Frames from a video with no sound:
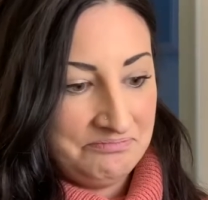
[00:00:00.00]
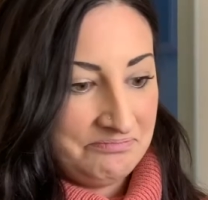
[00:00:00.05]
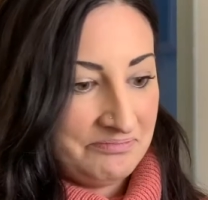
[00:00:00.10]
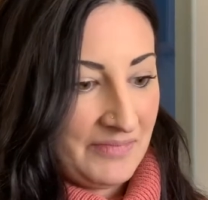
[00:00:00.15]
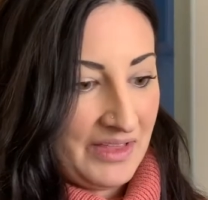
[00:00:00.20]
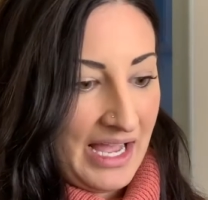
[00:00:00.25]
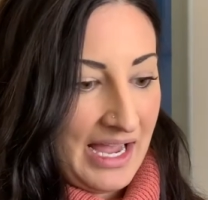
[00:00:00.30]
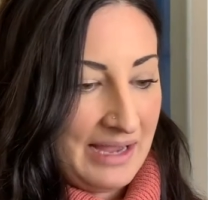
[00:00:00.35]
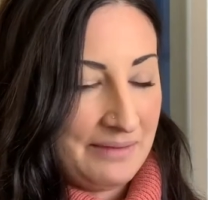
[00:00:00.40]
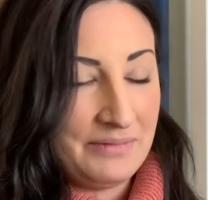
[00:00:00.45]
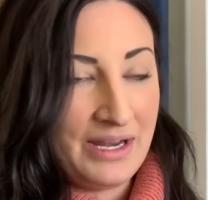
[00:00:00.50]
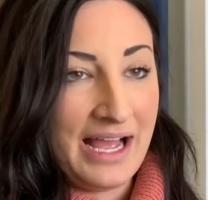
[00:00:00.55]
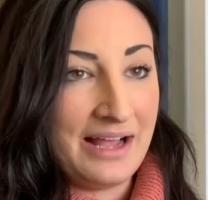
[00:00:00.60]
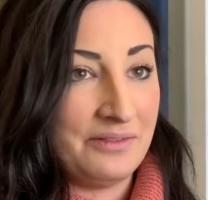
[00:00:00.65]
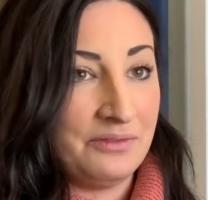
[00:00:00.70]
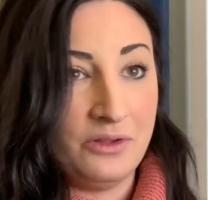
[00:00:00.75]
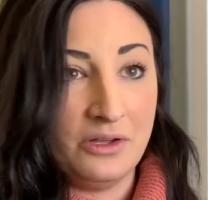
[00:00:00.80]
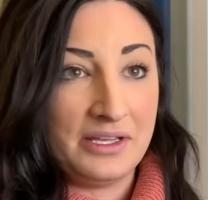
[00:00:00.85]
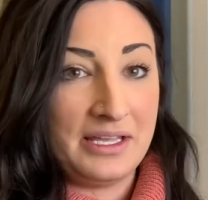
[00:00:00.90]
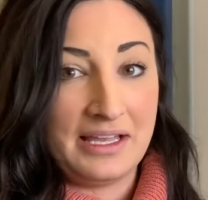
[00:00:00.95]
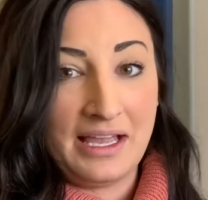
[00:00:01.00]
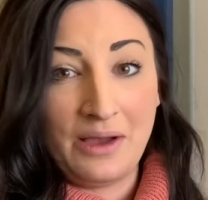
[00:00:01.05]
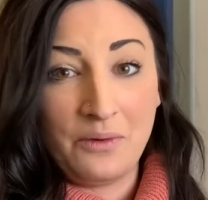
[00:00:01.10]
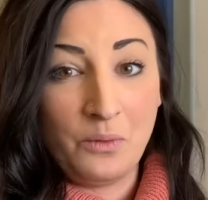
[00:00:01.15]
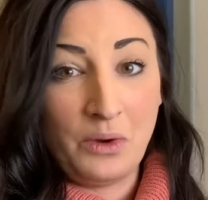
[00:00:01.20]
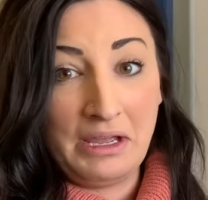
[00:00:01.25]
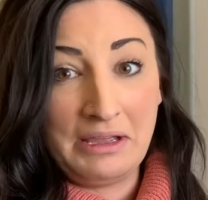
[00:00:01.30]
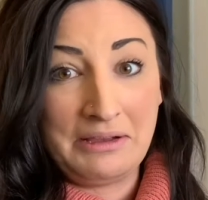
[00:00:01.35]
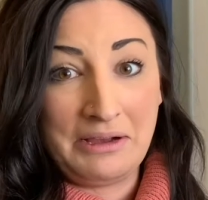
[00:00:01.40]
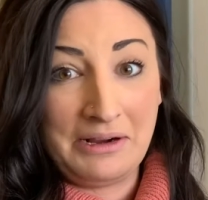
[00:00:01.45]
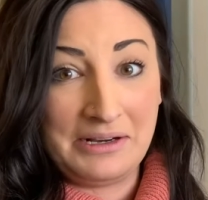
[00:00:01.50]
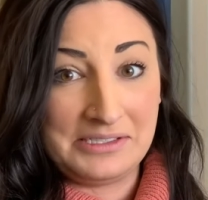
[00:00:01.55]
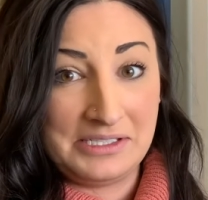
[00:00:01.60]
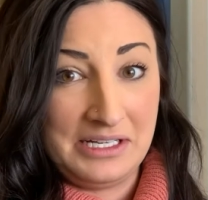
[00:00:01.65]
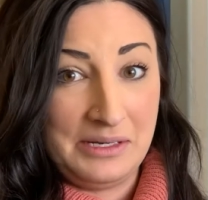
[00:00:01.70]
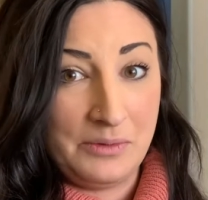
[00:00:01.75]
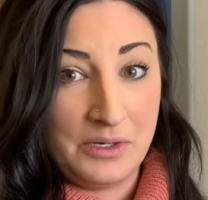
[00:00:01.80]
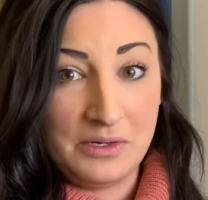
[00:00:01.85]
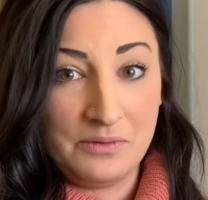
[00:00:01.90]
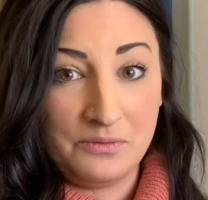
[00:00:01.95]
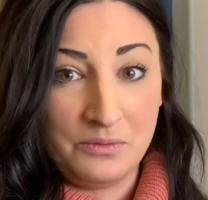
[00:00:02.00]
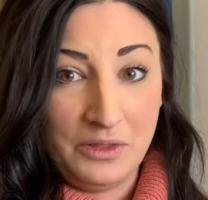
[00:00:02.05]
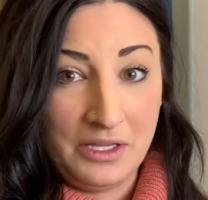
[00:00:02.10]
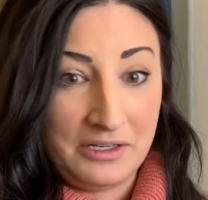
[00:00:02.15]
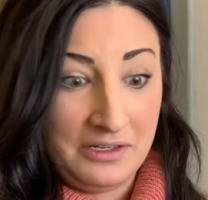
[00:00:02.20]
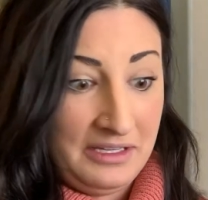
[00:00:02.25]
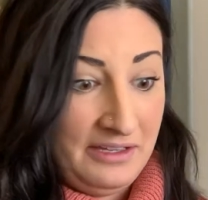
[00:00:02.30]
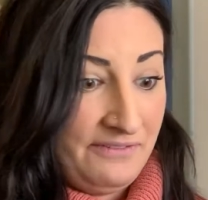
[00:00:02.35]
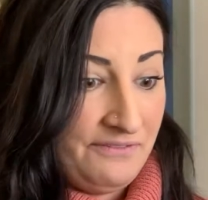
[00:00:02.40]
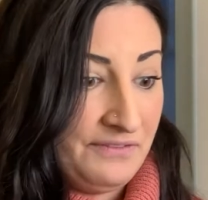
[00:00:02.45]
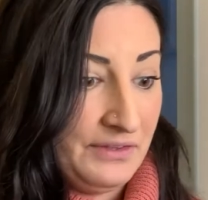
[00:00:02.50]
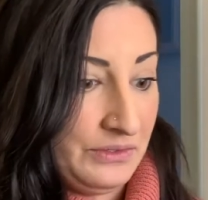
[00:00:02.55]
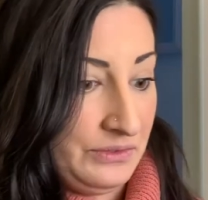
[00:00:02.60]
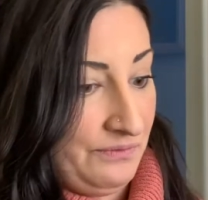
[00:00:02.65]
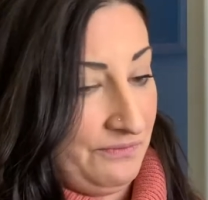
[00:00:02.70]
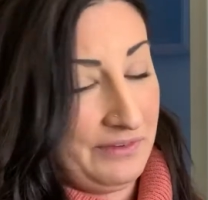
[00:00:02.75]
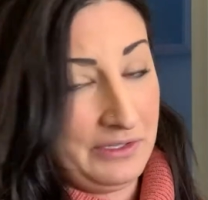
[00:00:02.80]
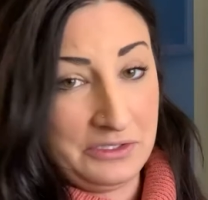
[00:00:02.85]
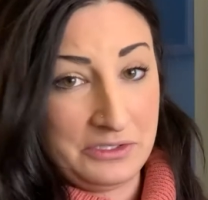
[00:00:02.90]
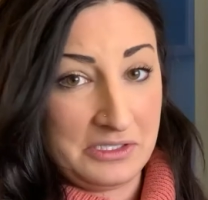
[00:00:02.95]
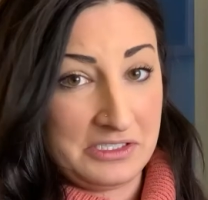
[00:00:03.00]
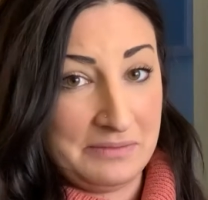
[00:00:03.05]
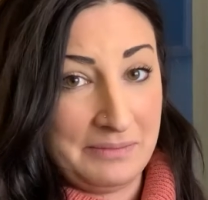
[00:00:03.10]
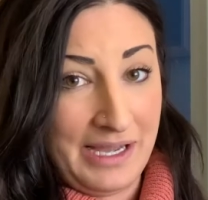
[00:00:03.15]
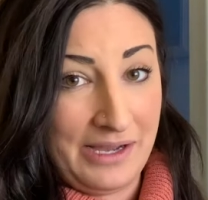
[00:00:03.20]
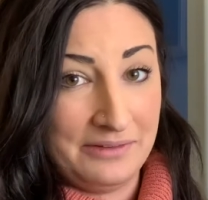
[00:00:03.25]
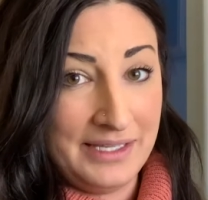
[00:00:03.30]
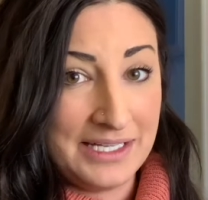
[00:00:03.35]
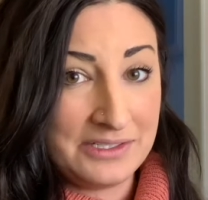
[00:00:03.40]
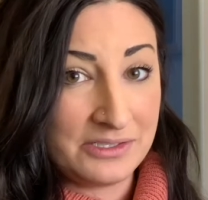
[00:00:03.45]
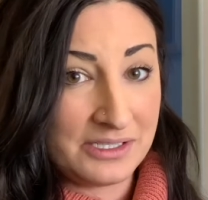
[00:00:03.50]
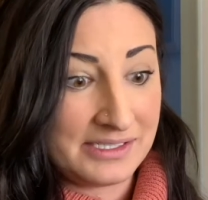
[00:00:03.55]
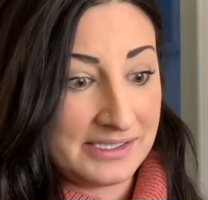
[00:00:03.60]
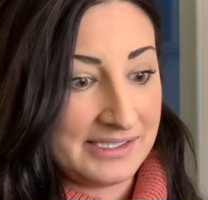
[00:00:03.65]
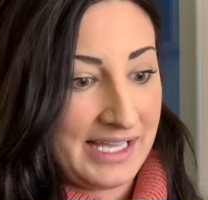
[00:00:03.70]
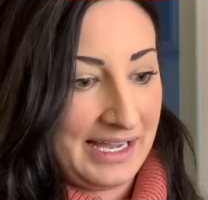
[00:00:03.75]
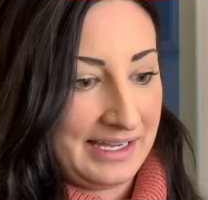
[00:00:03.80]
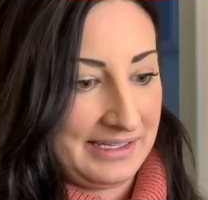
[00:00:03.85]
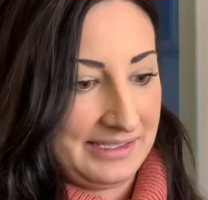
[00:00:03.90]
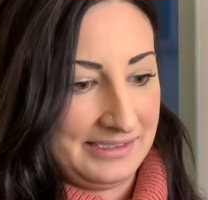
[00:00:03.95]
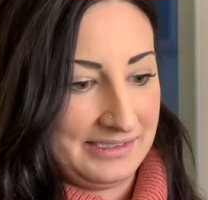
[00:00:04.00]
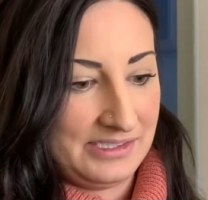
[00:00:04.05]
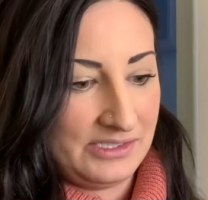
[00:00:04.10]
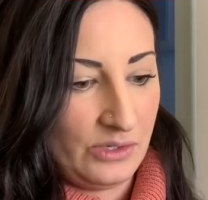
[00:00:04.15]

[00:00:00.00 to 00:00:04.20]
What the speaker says: I'm not looking at white cars anymore. It literally filters them out, and that took seconds.